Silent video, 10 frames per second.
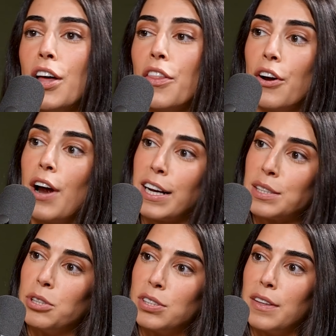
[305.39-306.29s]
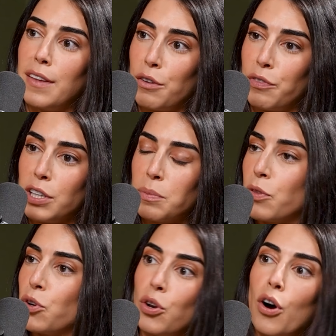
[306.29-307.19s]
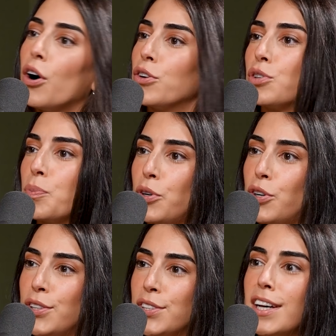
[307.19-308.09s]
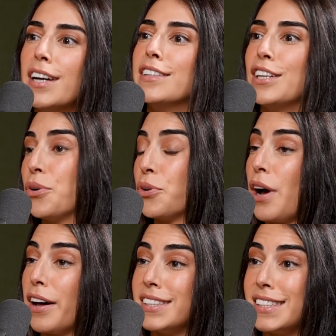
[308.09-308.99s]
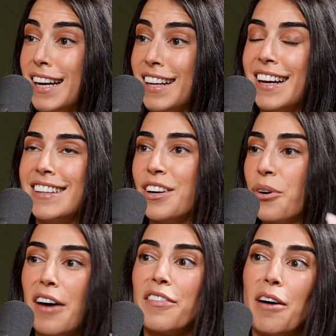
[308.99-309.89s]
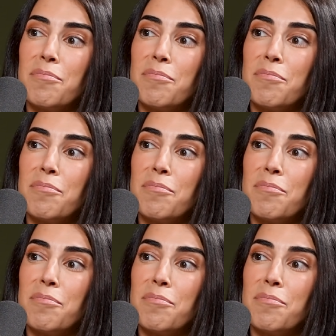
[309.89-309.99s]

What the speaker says: They're experts in their field, but they're not entrepreneurs. They don't know how to sell, and they don't have that